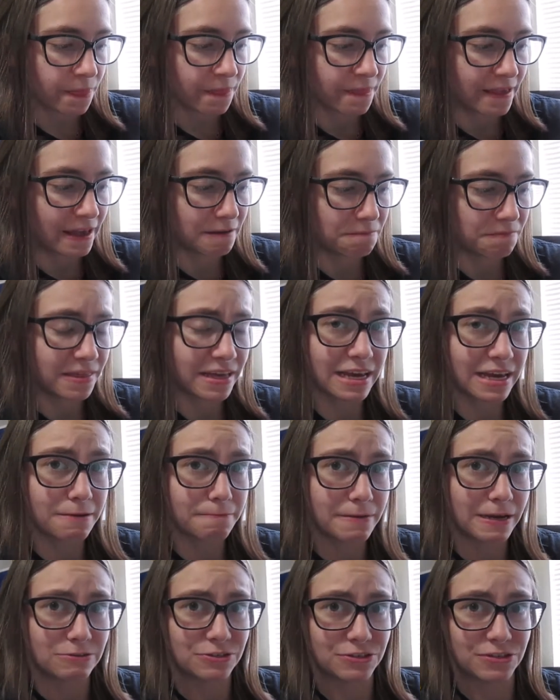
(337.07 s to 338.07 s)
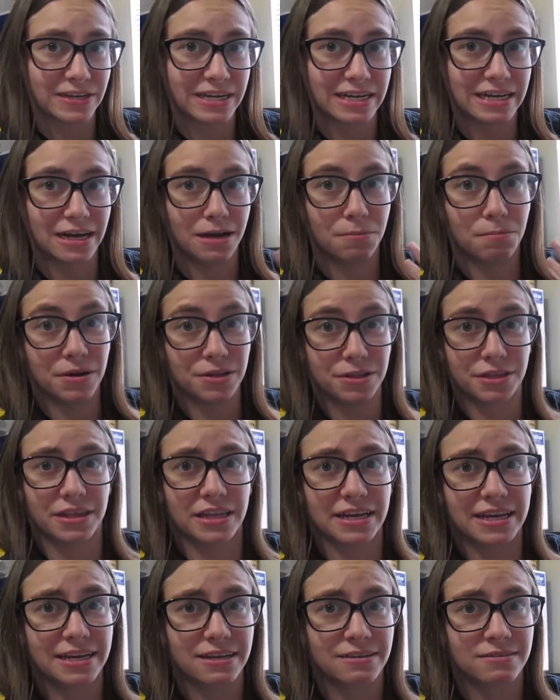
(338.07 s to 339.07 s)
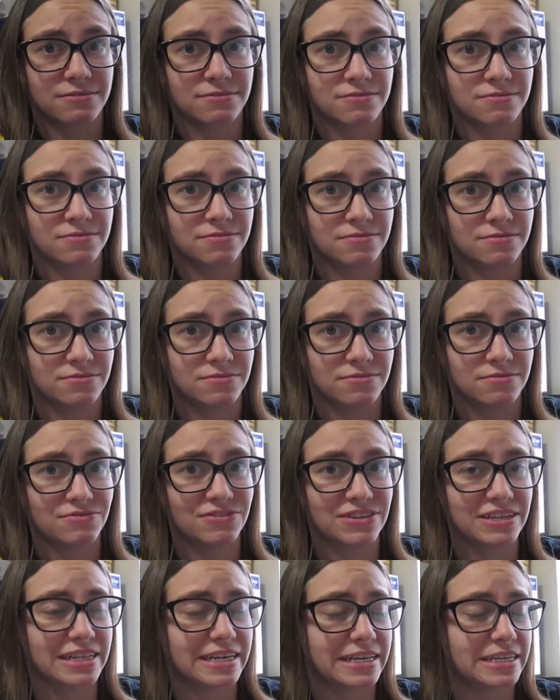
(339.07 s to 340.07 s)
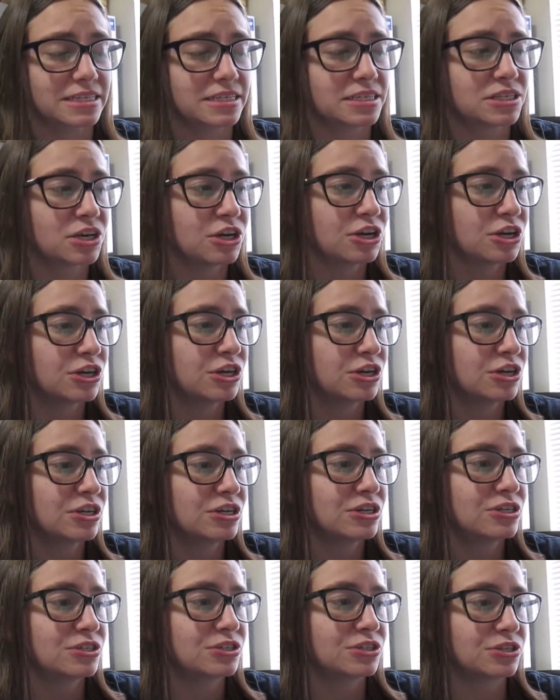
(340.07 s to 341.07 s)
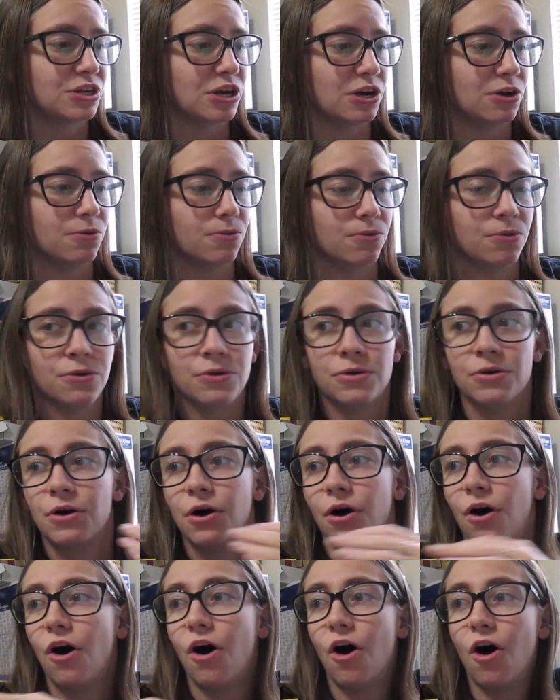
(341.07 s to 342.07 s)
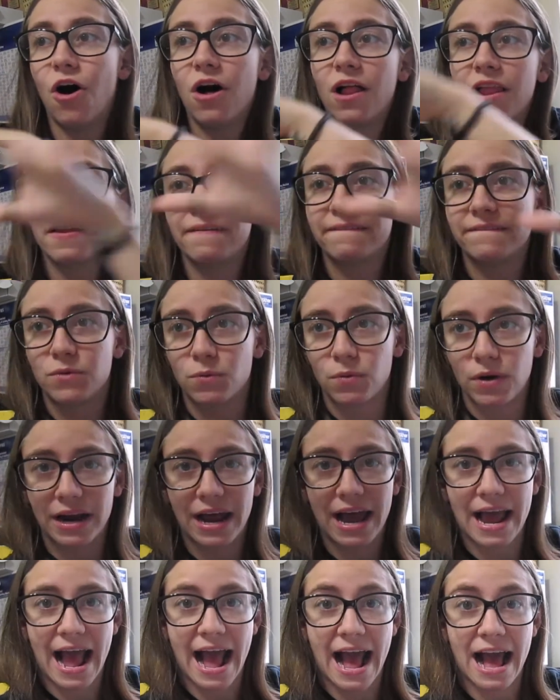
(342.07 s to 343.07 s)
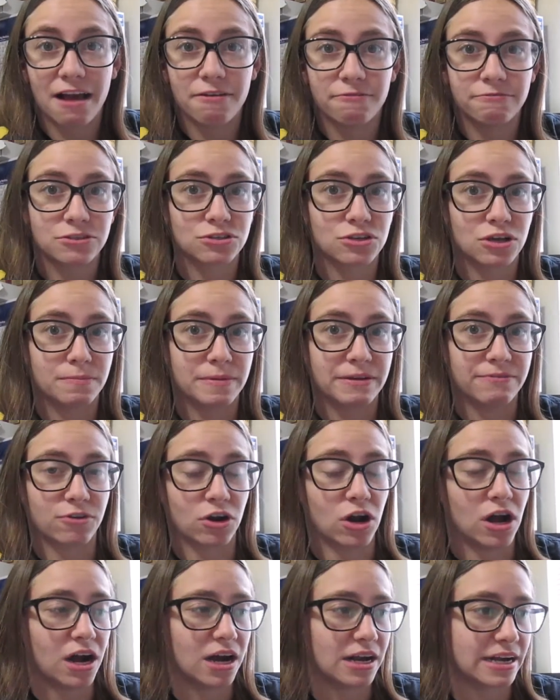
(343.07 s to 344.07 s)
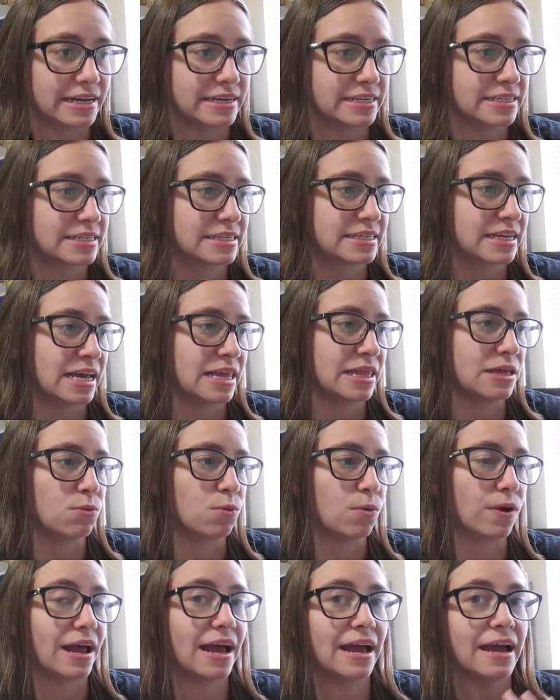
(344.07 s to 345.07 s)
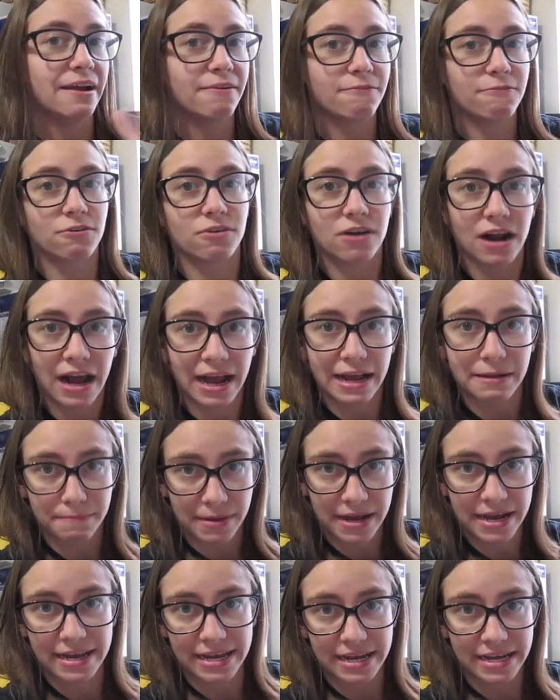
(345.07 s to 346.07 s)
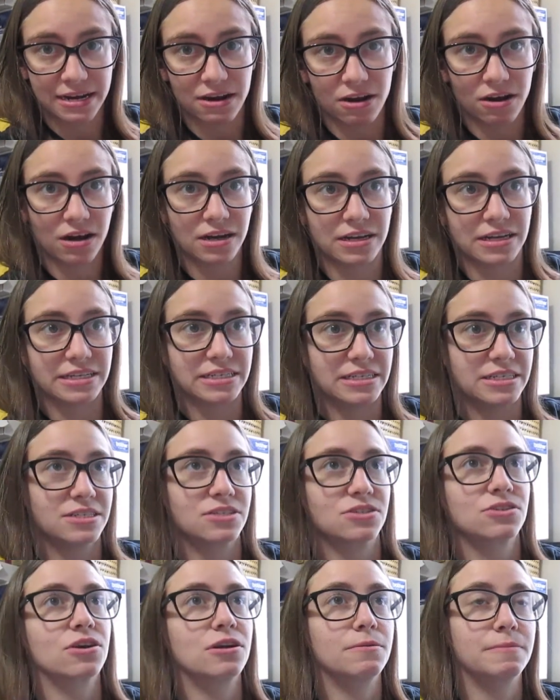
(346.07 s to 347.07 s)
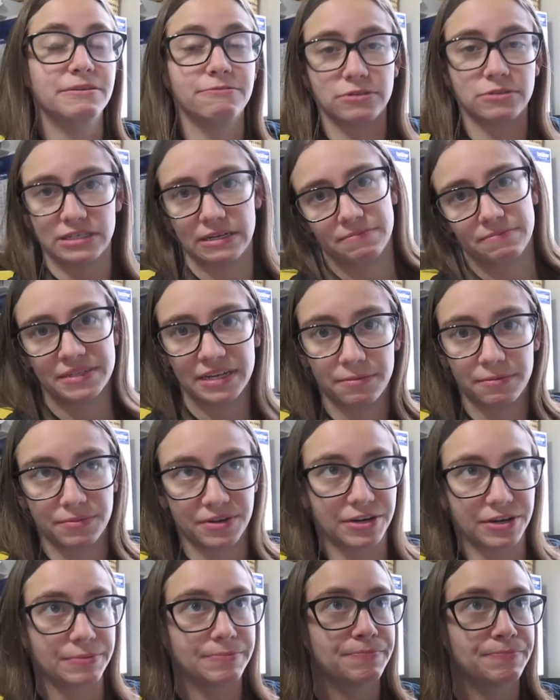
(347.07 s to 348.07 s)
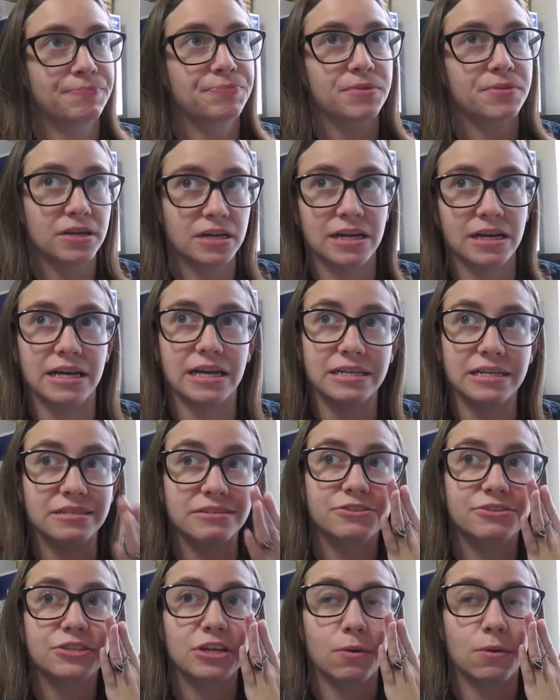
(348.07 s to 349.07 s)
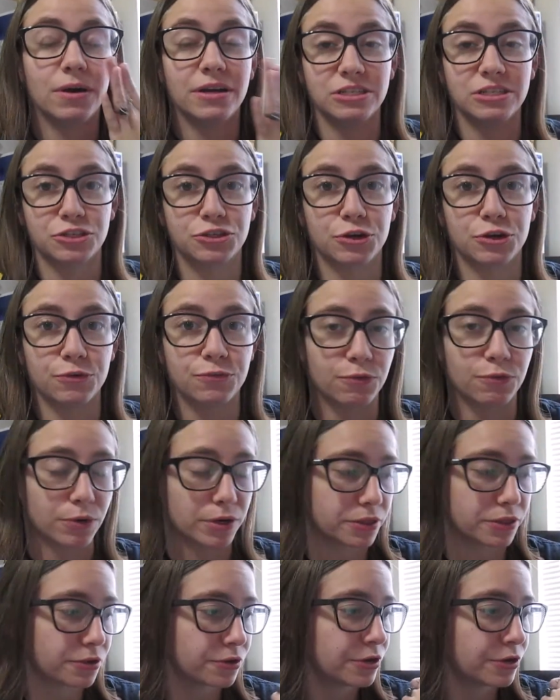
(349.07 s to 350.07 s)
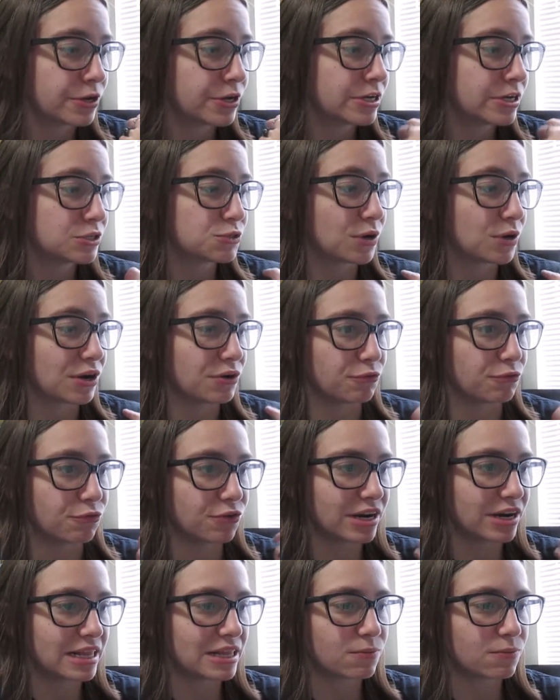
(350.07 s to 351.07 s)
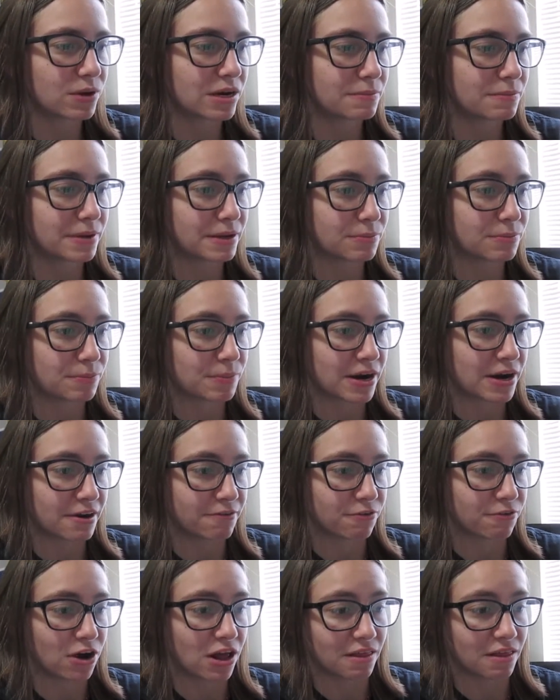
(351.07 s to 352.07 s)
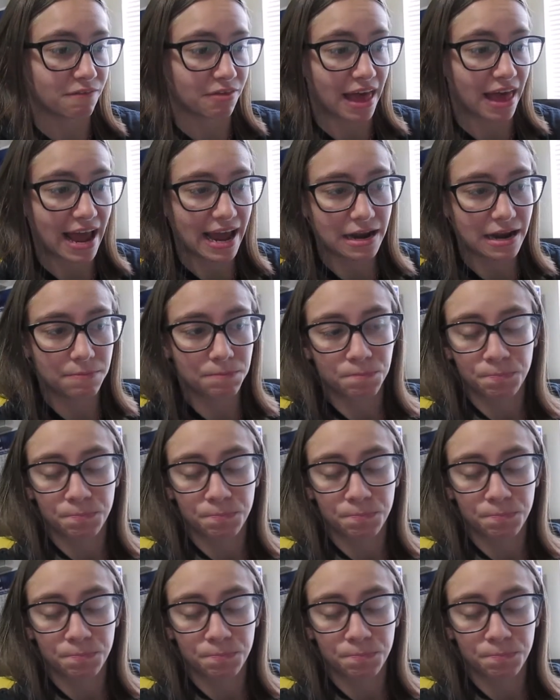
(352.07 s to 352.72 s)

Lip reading: I'm thinking about doing a monthly release. So all of what I have is going to be for August, and then whatever I make in August is going to be for September, and so on and so forth. So I really want to be prepared for all of that.